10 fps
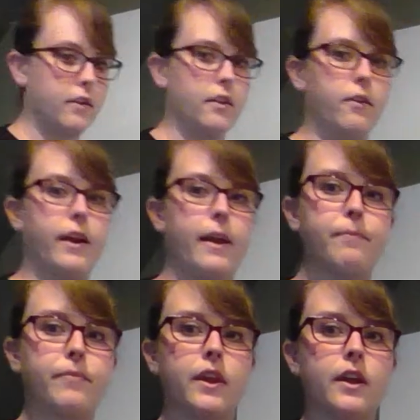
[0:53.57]
Okay,
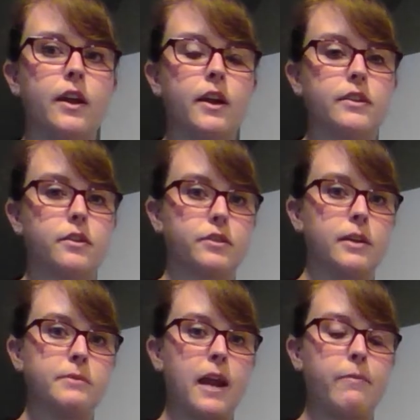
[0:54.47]
so
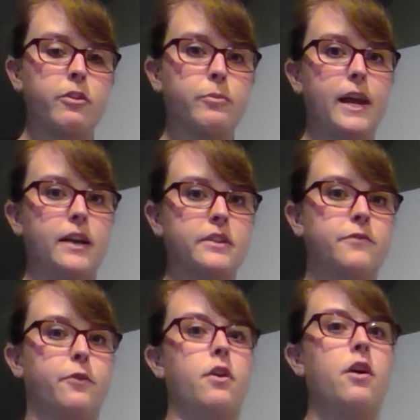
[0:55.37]
sometimes you'll be asked
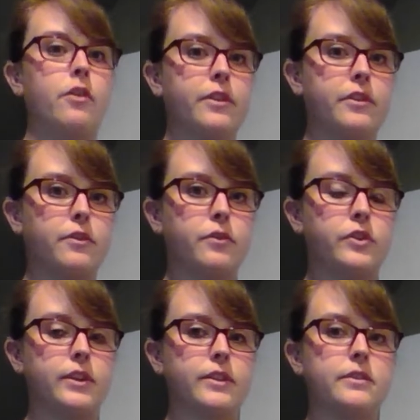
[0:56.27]
for all the
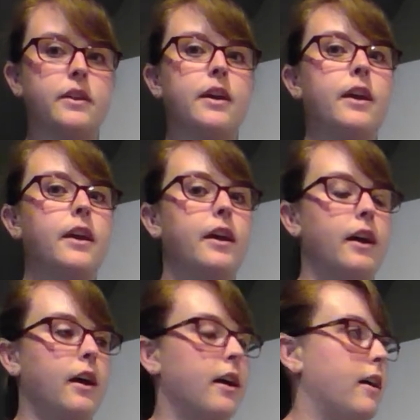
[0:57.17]
solutions,
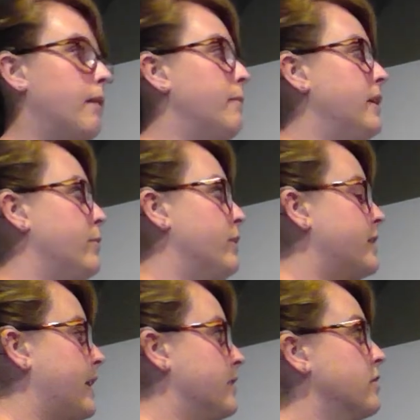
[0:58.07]
in which
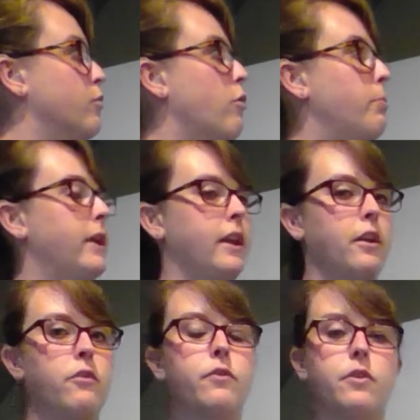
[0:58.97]
case there won't be an
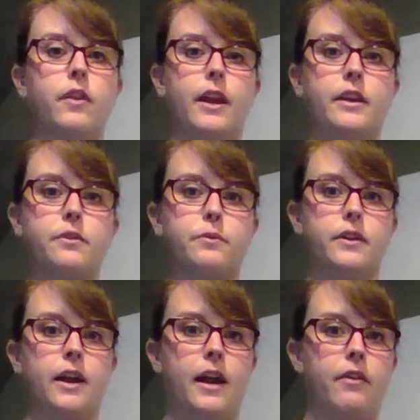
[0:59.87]
interval and you
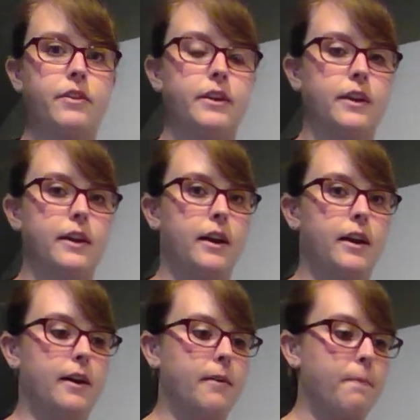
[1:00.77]
will have
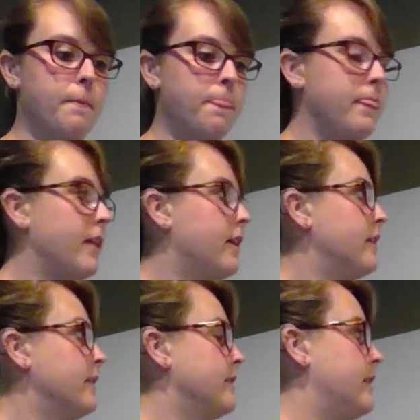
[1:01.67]
to
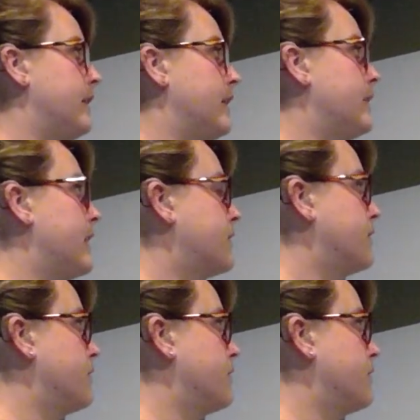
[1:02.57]
index your